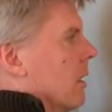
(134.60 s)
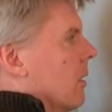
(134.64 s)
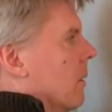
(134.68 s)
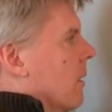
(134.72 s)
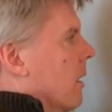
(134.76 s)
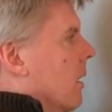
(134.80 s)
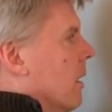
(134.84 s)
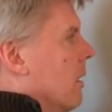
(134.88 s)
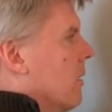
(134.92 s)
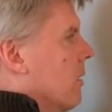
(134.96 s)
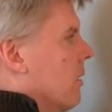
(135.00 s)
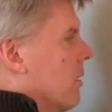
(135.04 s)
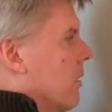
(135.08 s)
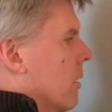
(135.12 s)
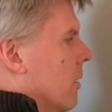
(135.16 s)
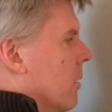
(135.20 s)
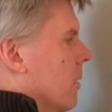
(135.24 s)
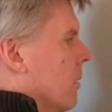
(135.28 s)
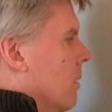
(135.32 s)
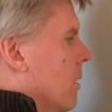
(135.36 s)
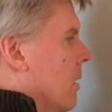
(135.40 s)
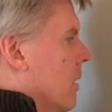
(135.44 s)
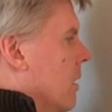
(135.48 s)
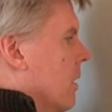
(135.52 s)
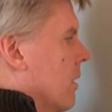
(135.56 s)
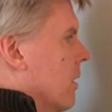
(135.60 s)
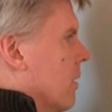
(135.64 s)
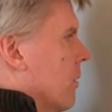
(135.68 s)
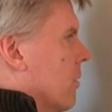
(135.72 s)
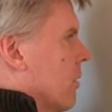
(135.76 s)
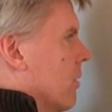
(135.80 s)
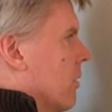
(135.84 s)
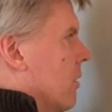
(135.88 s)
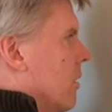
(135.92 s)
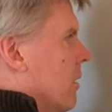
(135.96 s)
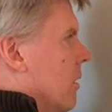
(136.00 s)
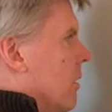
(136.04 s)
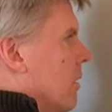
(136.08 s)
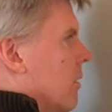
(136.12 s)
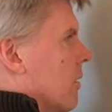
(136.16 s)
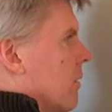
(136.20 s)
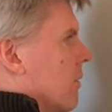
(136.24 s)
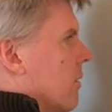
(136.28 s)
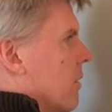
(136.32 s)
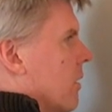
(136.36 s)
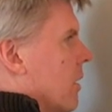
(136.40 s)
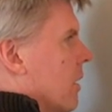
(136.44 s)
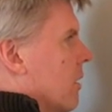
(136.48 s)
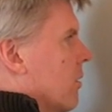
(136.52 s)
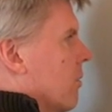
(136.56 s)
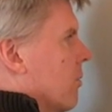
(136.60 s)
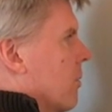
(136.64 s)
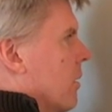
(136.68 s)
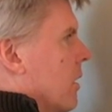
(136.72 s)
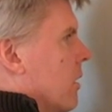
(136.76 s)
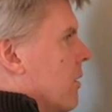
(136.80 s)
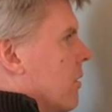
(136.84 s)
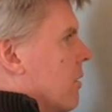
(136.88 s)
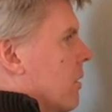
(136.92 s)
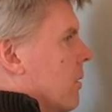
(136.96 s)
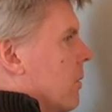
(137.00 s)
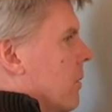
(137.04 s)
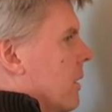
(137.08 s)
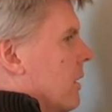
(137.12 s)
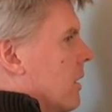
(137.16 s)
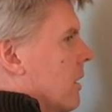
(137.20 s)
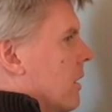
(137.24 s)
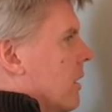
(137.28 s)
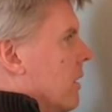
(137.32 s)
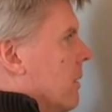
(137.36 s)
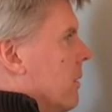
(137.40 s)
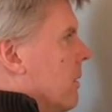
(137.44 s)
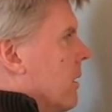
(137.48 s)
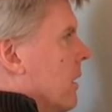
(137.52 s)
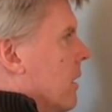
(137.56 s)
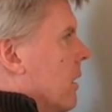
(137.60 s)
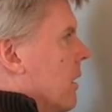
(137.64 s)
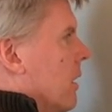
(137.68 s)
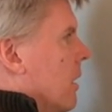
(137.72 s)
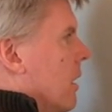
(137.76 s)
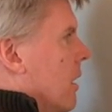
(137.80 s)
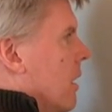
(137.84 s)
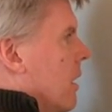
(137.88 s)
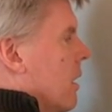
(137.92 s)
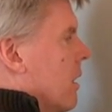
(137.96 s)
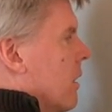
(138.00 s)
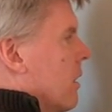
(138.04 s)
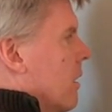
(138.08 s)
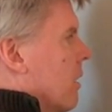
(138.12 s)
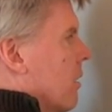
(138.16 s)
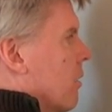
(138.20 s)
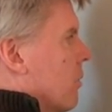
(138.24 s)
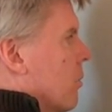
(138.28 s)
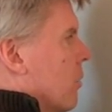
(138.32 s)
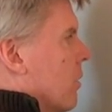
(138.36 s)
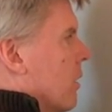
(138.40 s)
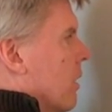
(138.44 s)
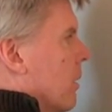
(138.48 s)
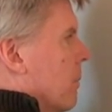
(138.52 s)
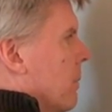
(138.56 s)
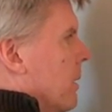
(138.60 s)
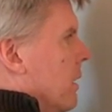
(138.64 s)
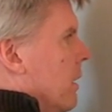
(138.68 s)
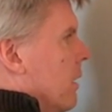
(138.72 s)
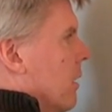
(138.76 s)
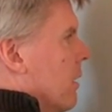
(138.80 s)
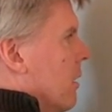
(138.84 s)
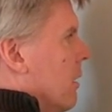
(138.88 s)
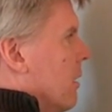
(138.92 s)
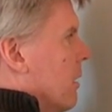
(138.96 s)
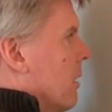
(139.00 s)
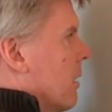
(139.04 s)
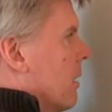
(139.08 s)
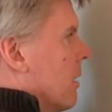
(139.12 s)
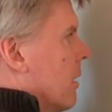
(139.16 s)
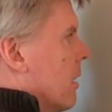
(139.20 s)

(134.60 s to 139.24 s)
Okay, so there's a series of sun's rays, so including this one up here.